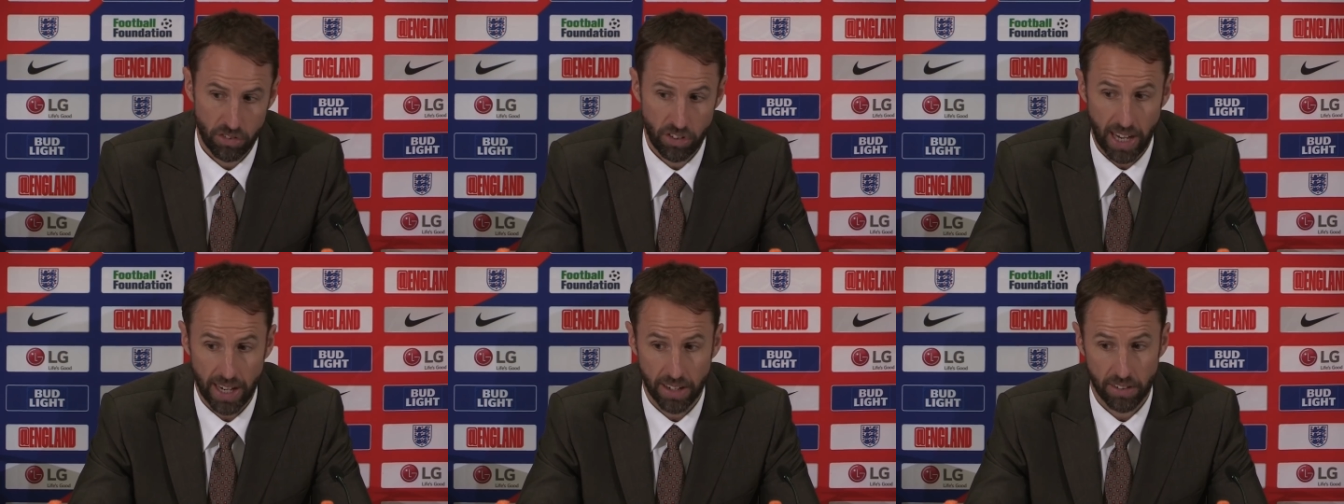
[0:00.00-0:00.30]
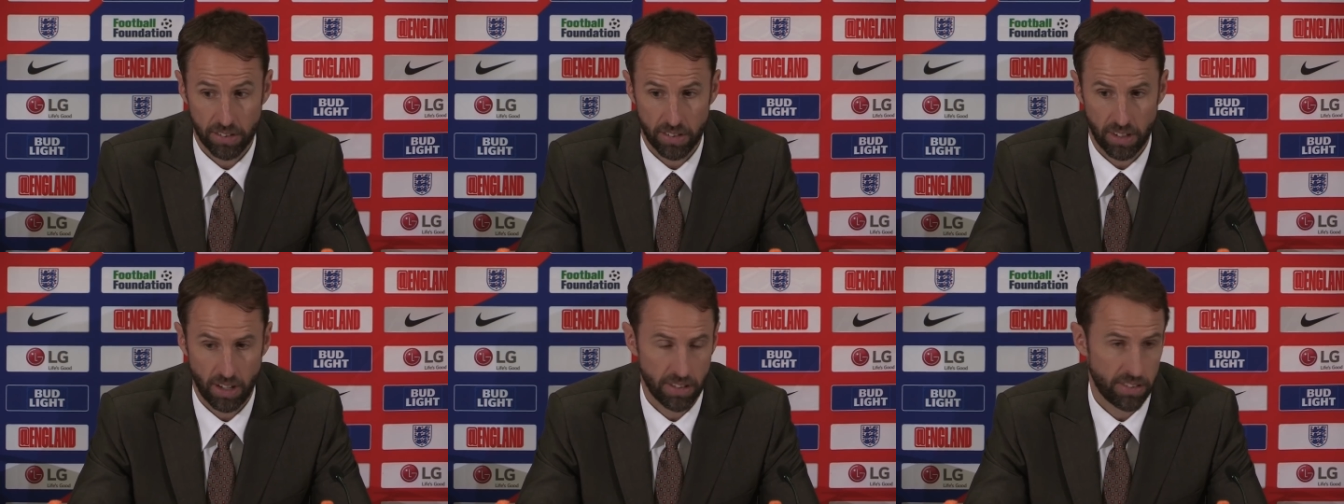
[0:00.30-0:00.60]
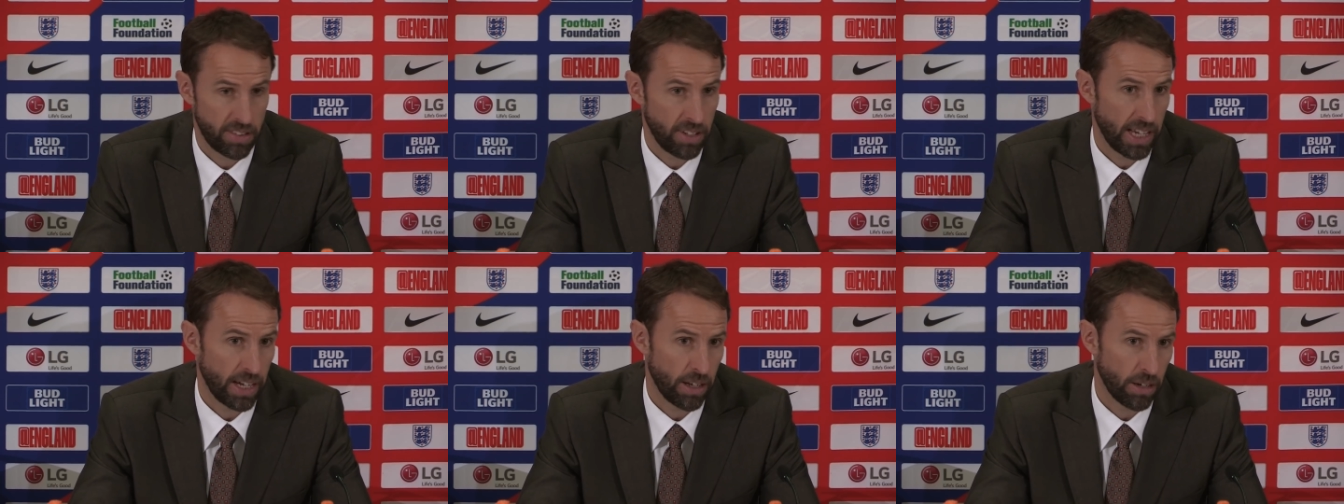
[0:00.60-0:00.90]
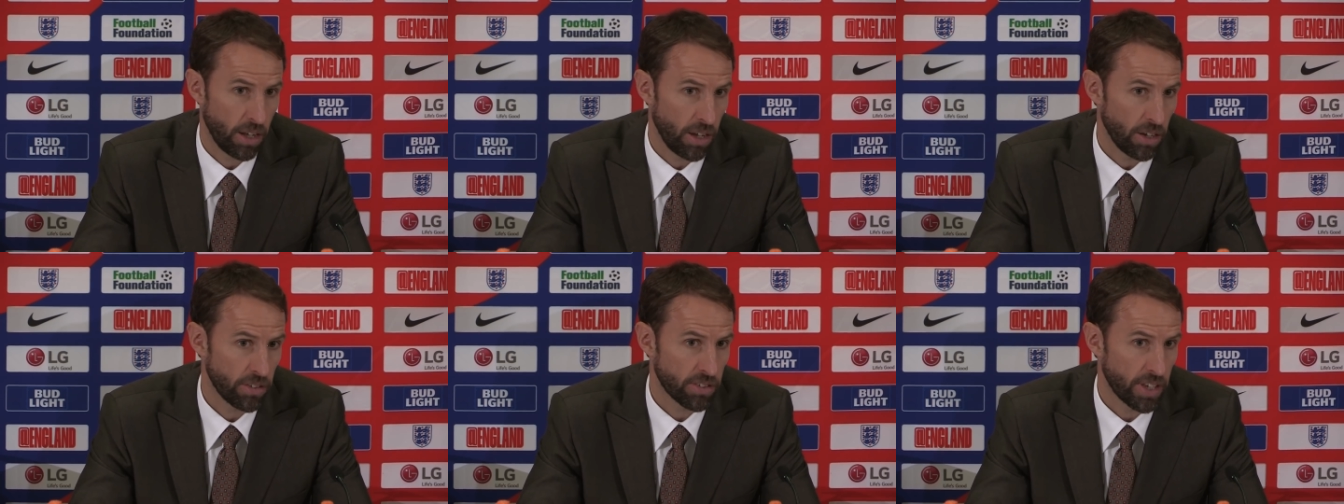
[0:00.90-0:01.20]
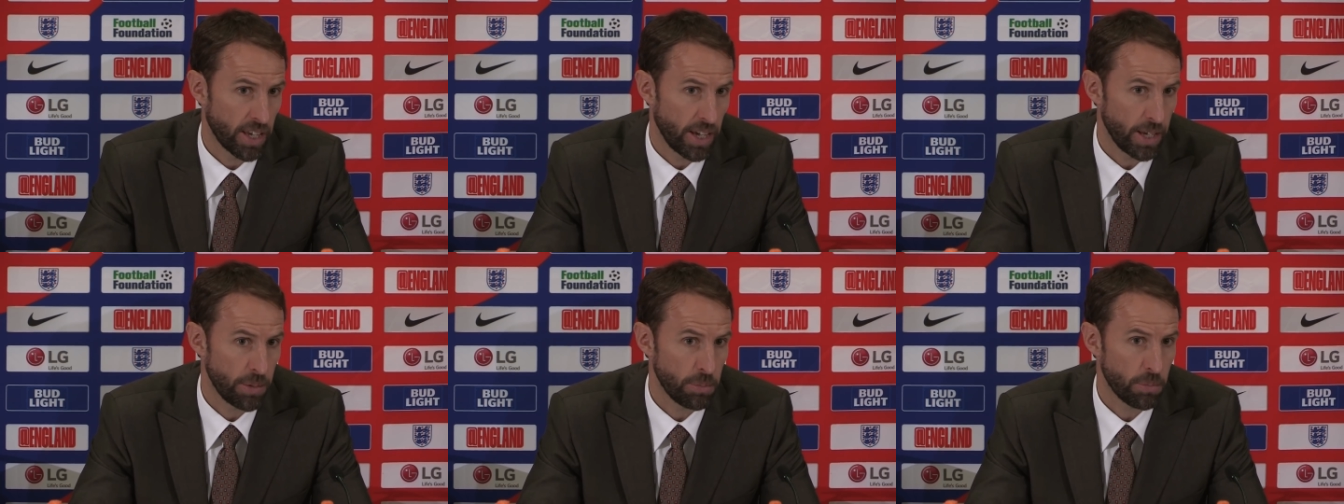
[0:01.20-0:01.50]
Jack started our last
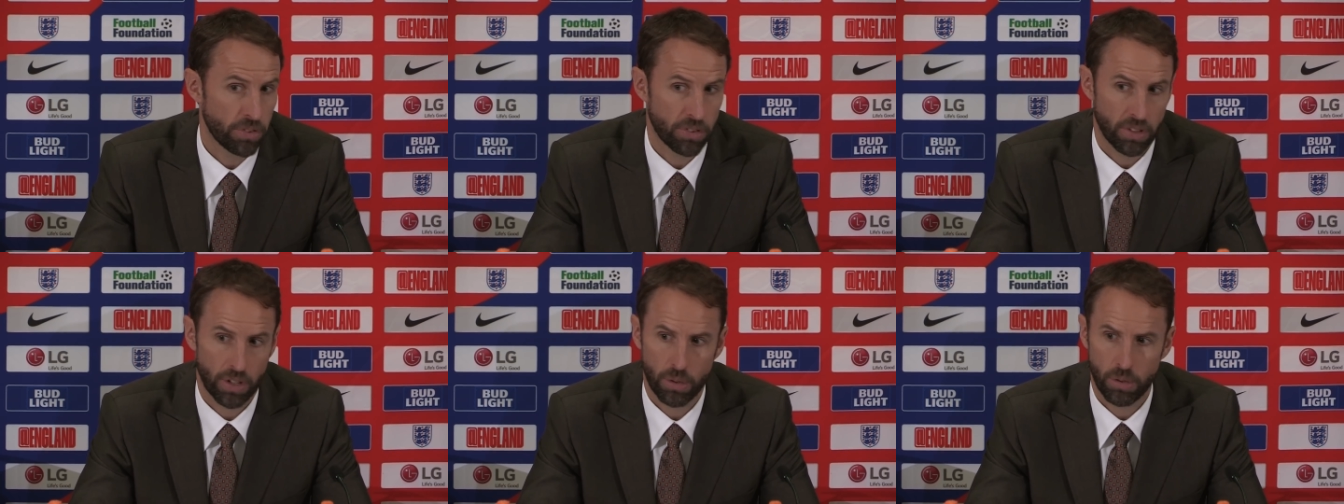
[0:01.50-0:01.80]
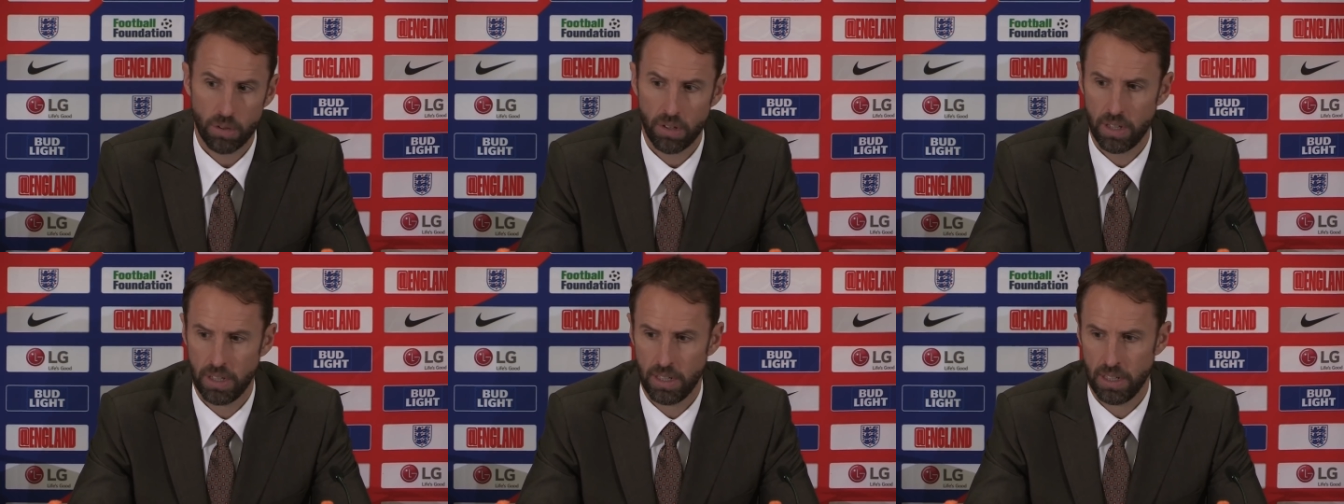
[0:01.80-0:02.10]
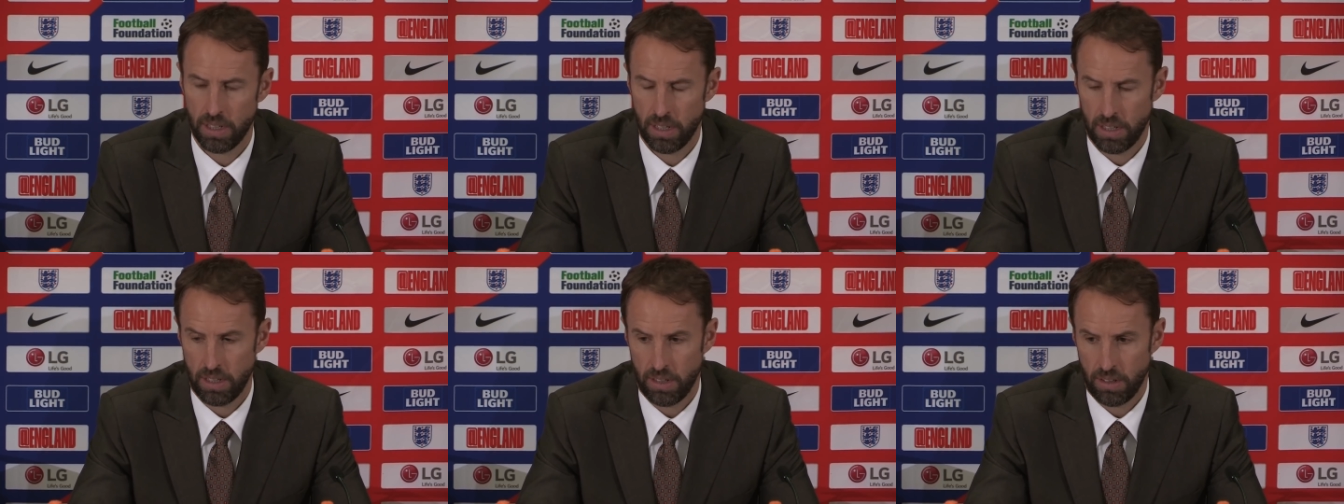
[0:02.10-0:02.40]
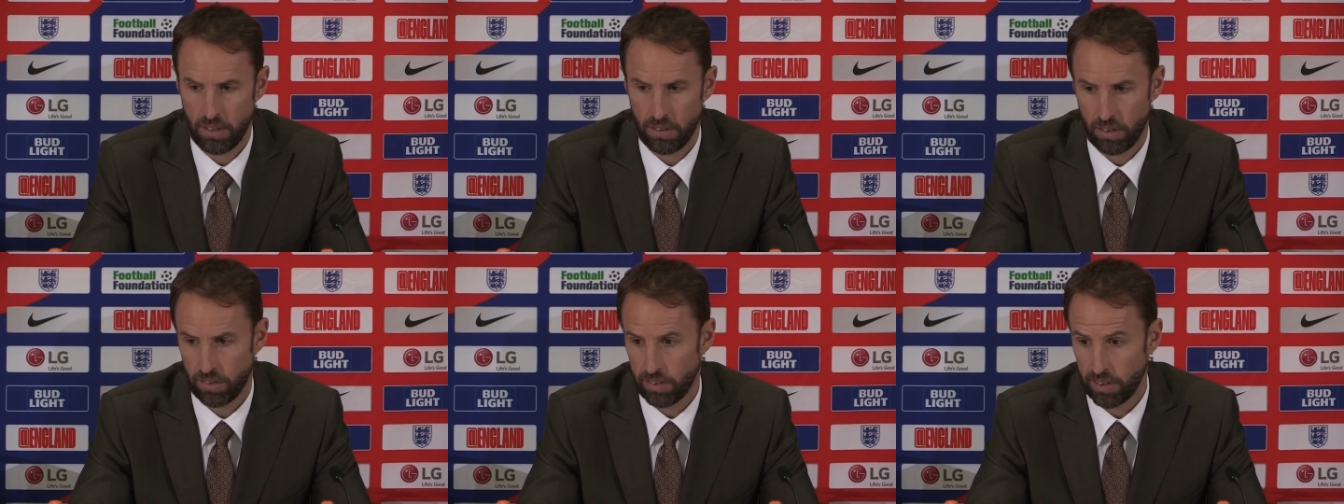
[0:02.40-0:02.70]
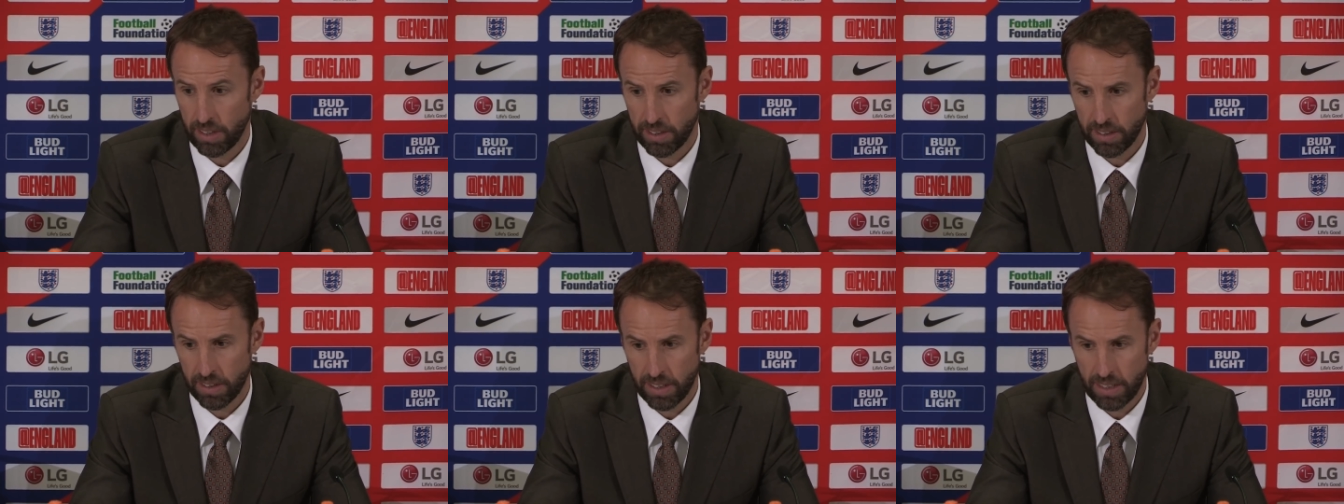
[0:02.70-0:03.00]
game, so to
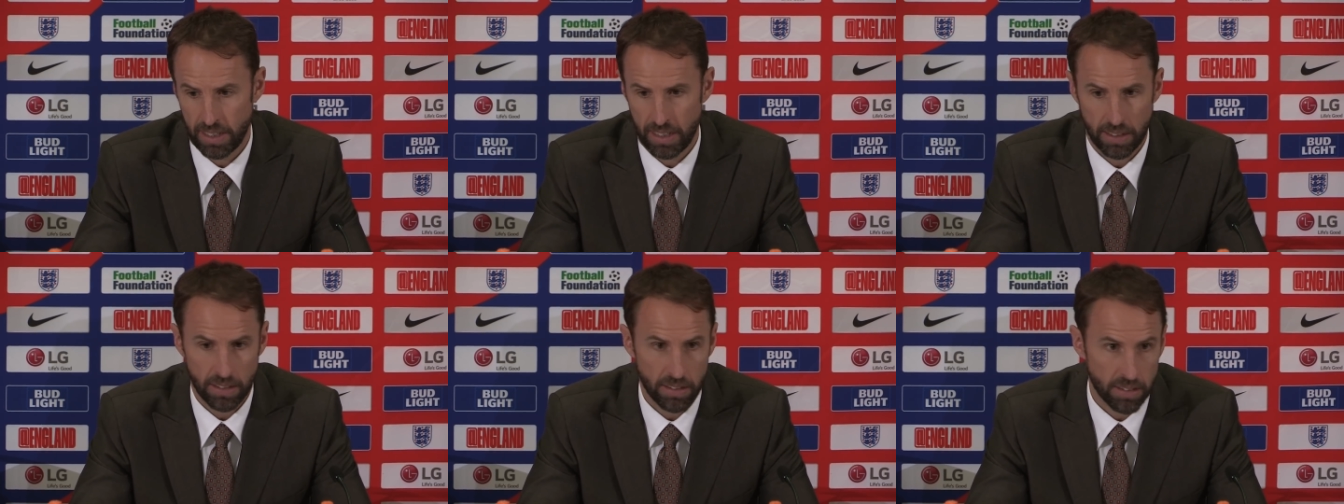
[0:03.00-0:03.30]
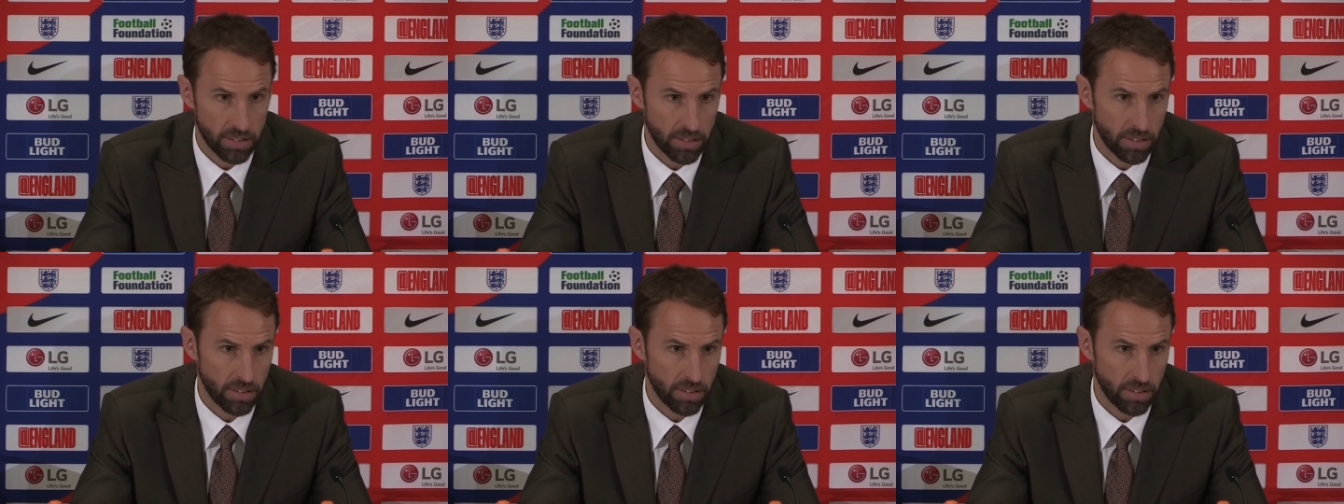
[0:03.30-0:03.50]
suddenly